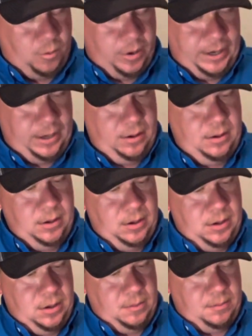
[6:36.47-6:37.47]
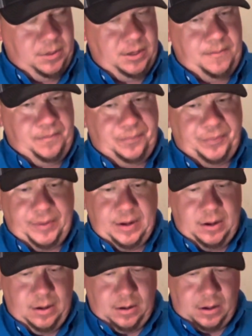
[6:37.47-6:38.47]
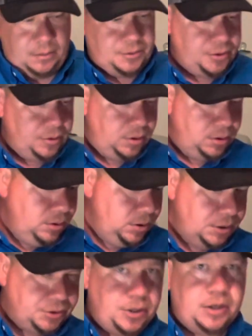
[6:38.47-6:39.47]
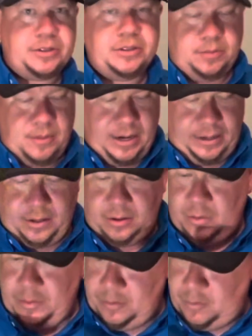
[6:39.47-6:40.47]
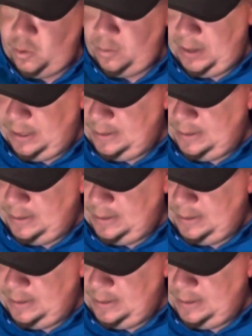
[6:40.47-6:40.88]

way, but I'm sure the instructions might tell a little bit more about